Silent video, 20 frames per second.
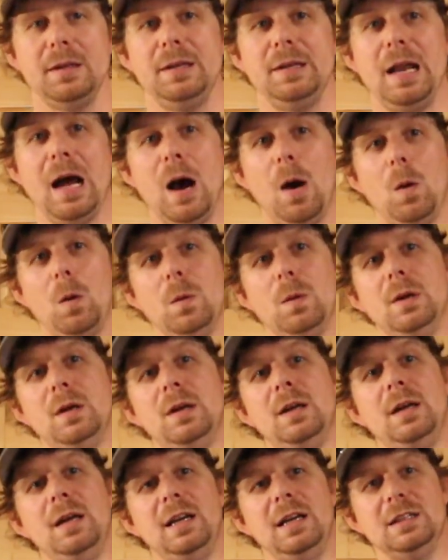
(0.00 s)
Now,
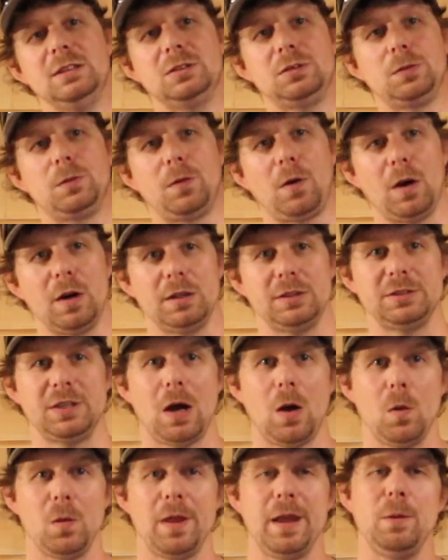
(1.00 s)
as far as
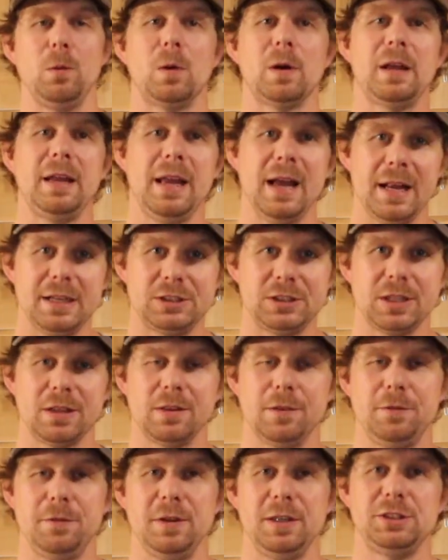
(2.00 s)
how they were catching
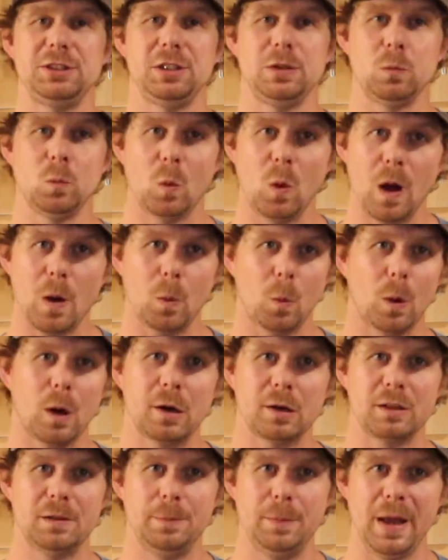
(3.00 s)
the fish and what
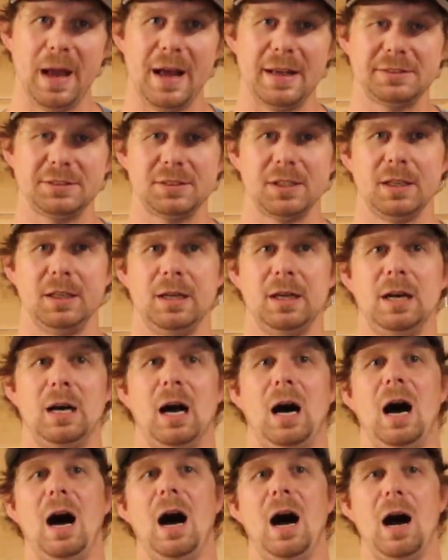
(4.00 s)
worked best,
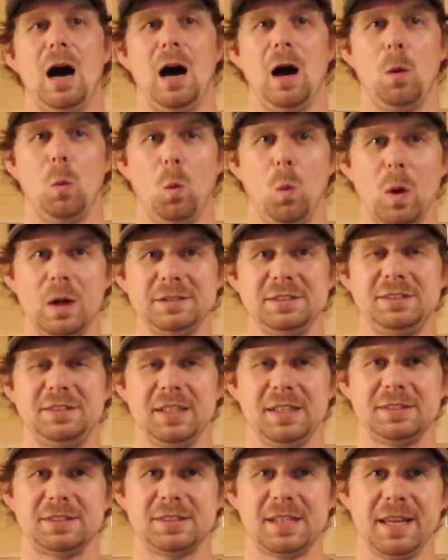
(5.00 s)
a
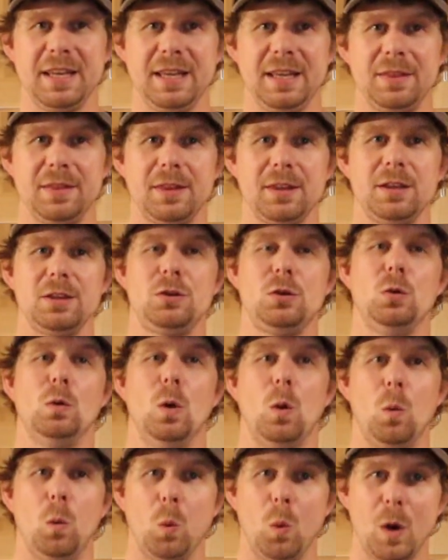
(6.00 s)
1/16
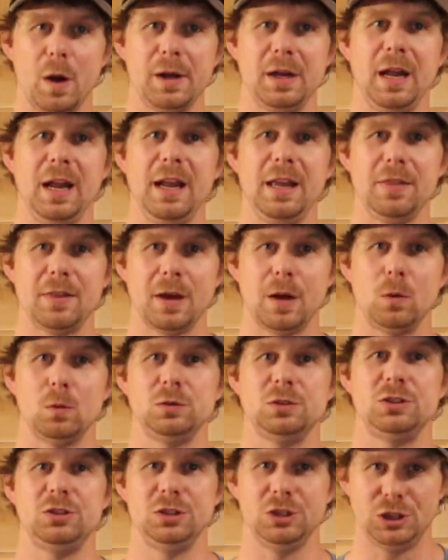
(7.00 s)
to a 1/8
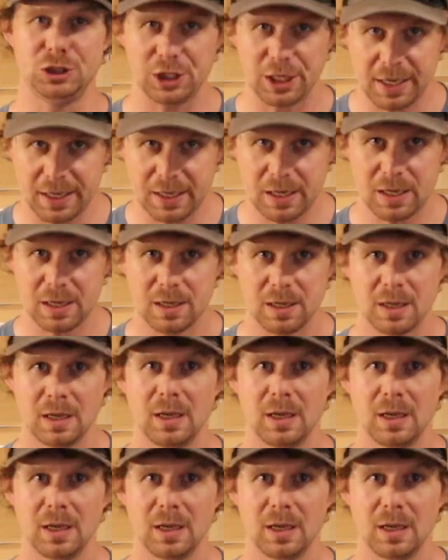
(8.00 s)
ounce jig